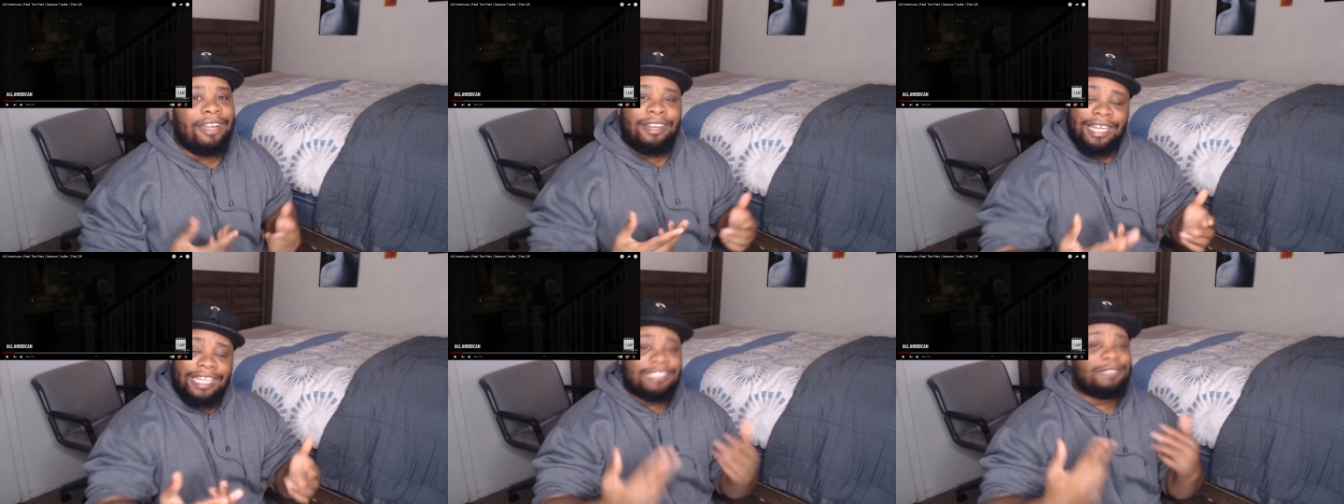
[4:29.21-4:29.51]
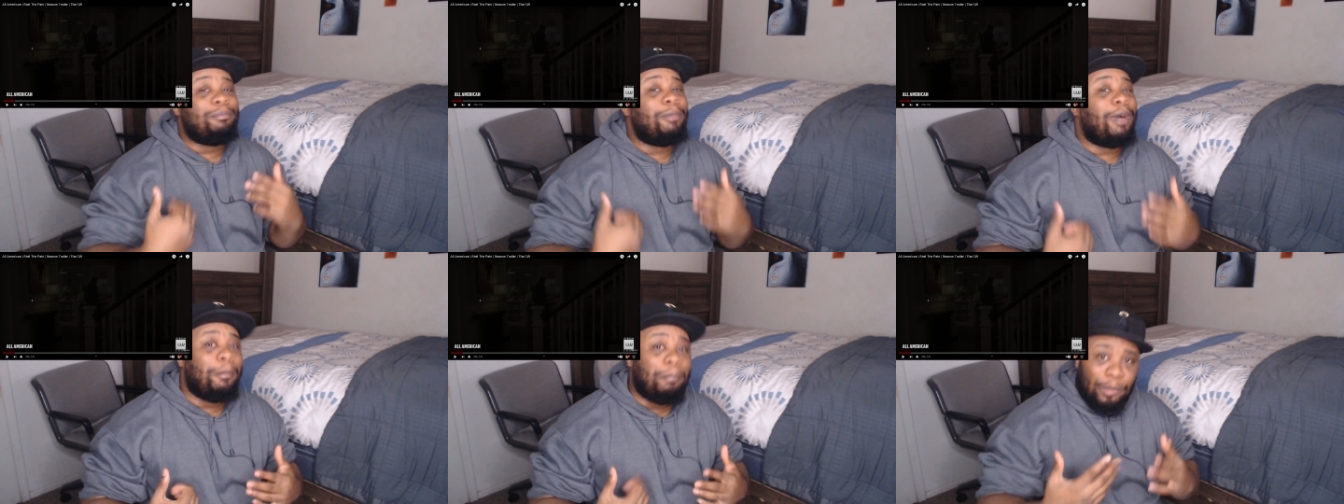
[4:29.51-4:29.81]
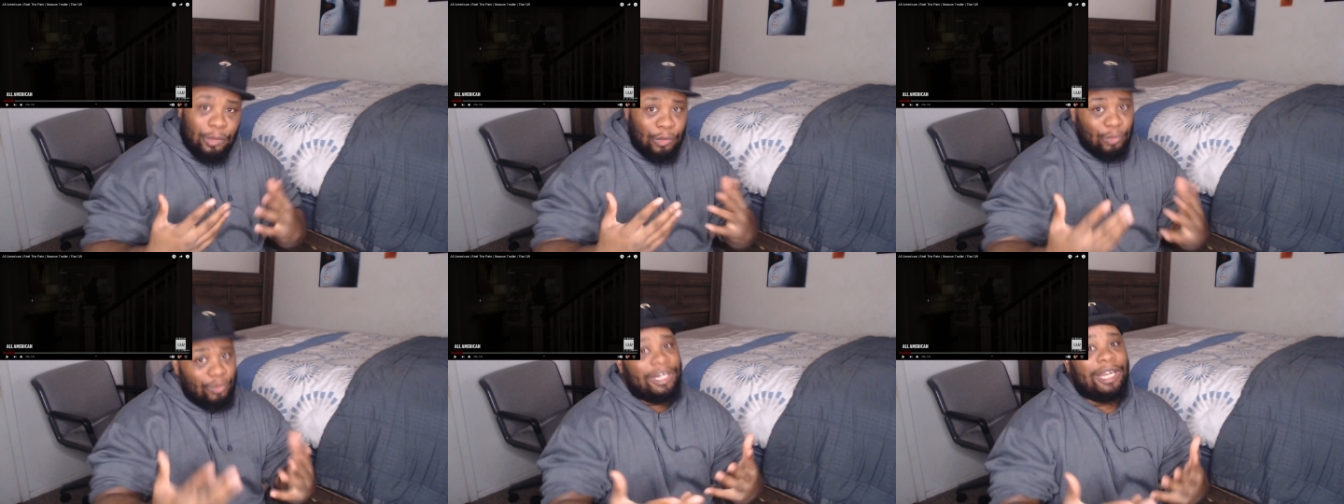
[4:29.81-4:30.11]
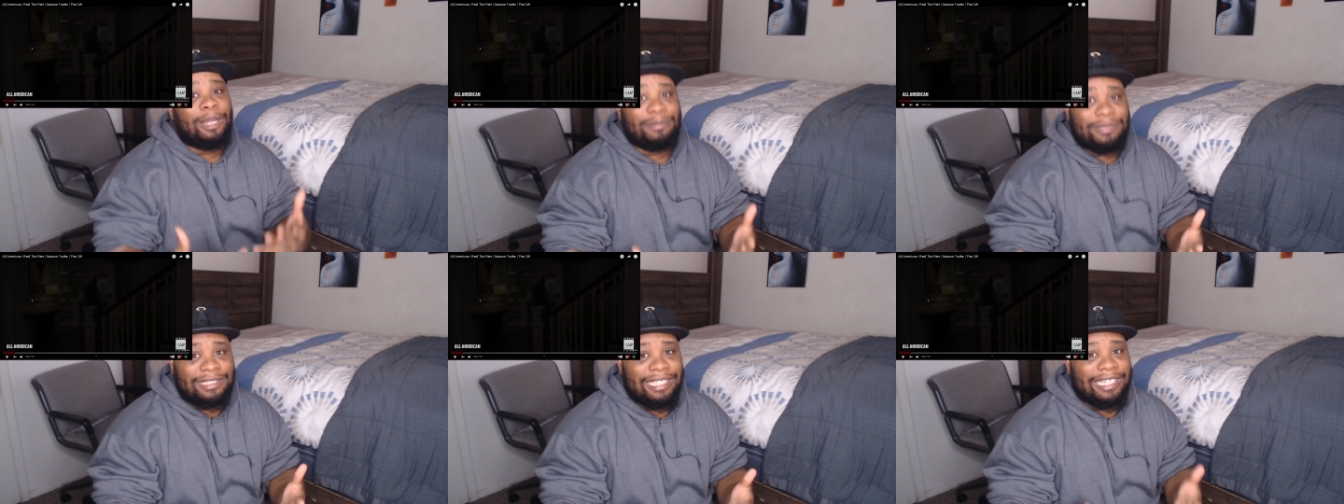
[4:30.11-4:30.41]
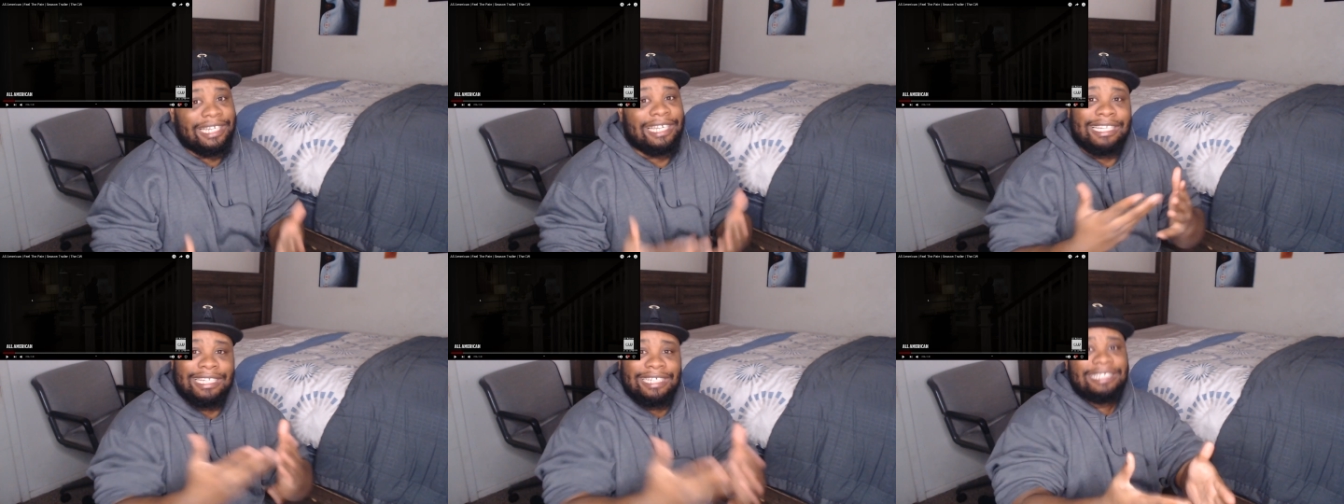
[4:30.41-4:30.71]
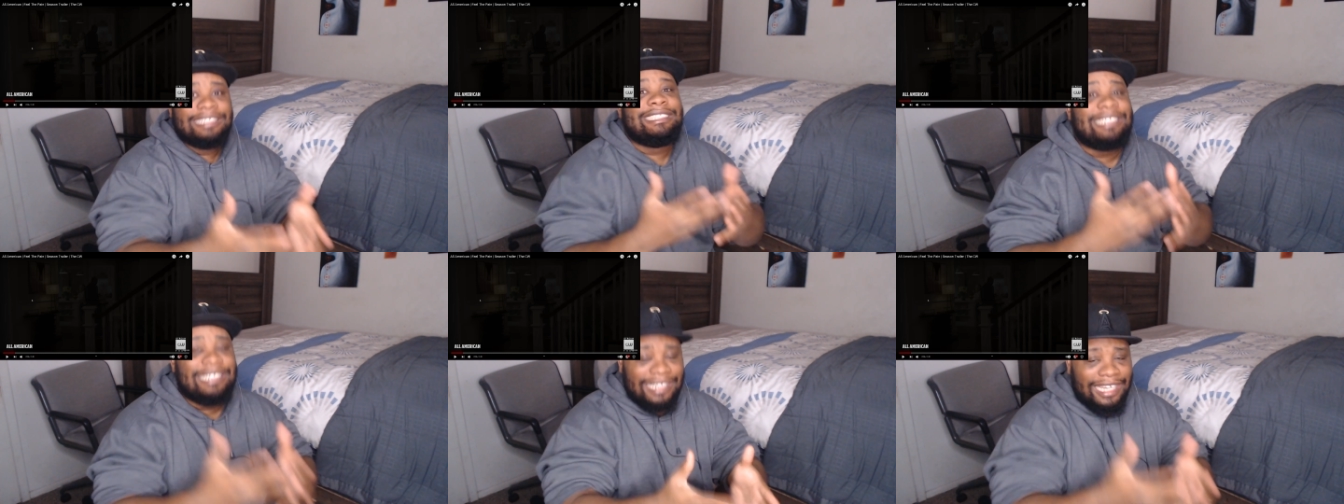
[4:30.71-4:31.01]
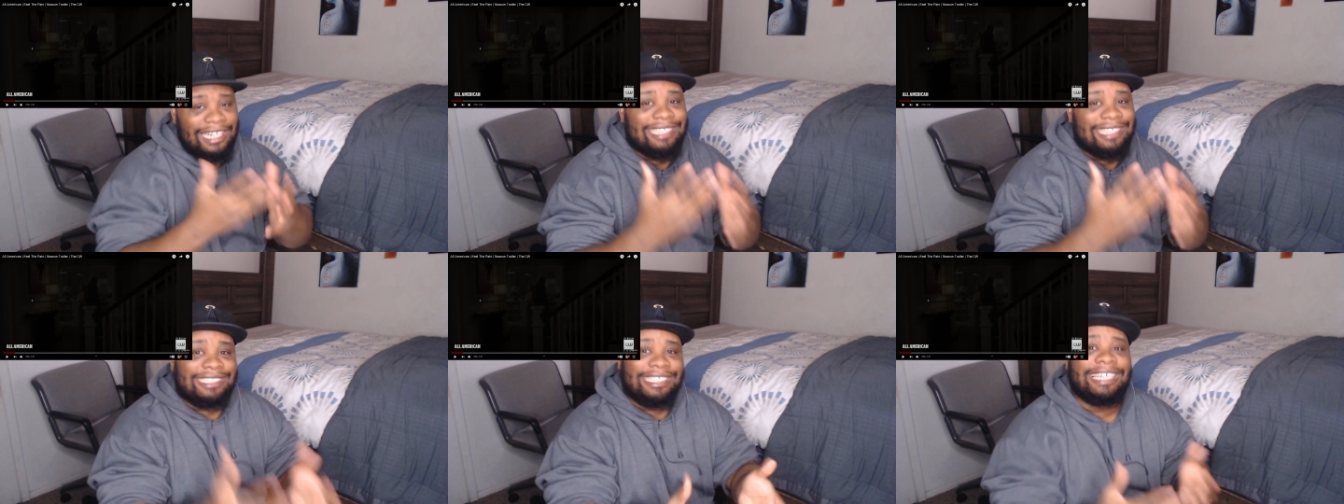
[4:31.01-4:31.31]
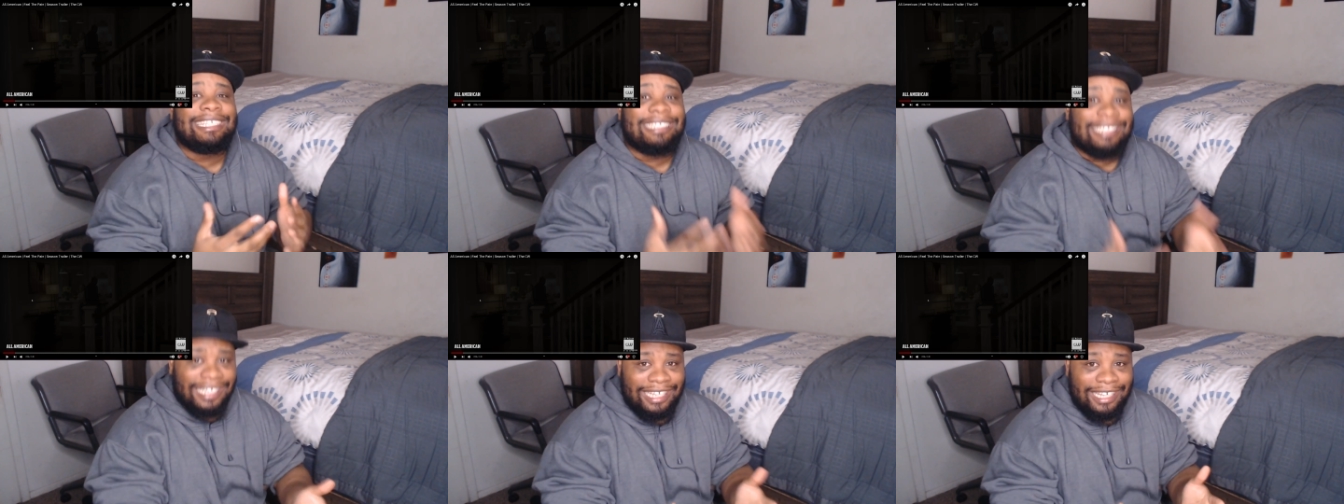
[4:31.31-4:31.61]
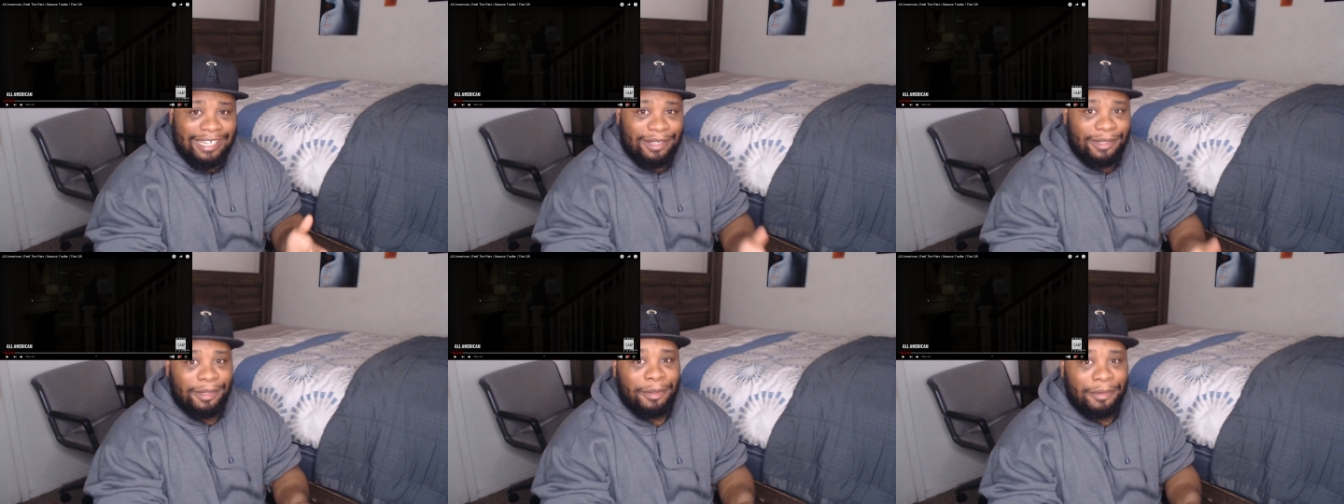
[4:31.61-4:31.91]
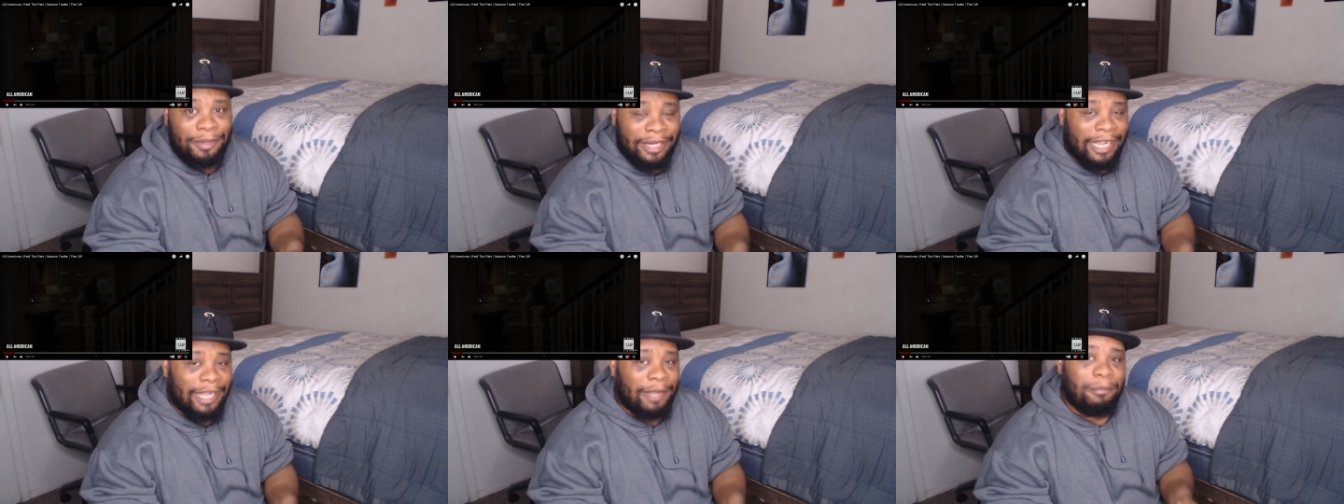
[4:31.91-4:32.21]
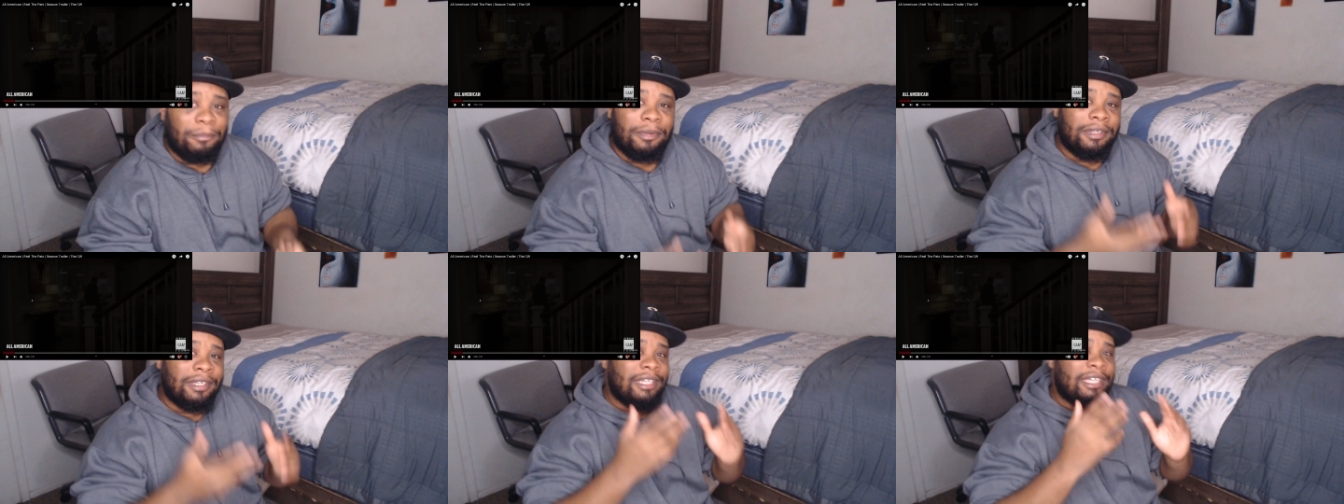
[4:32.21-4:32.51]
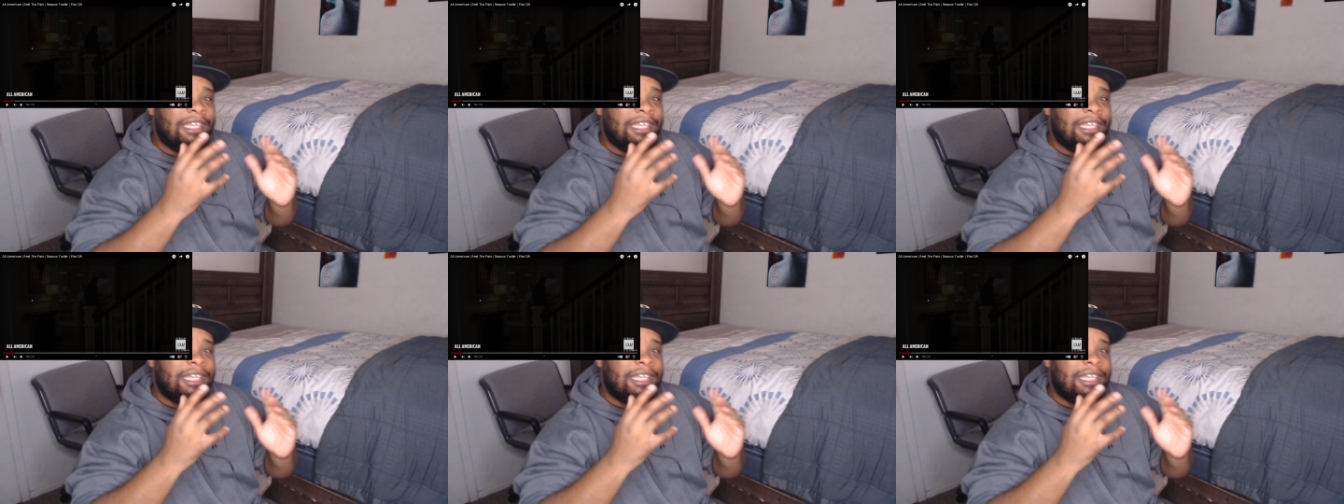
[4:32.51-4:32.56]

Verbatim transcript: That's my boo, and I'm saying she got to take the L on that one.